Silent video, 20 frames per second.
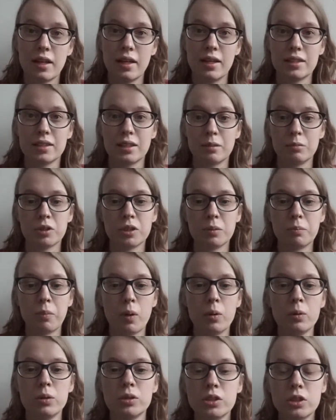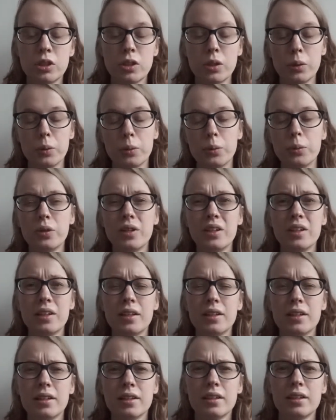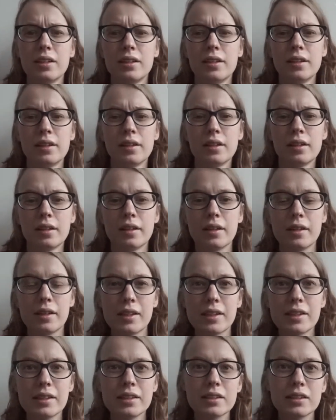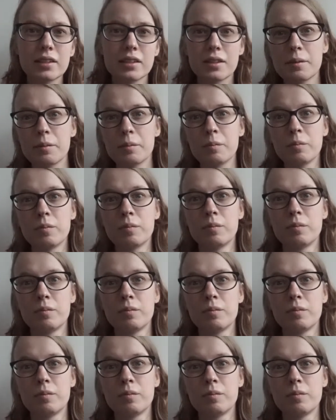as I'm supposed to, and the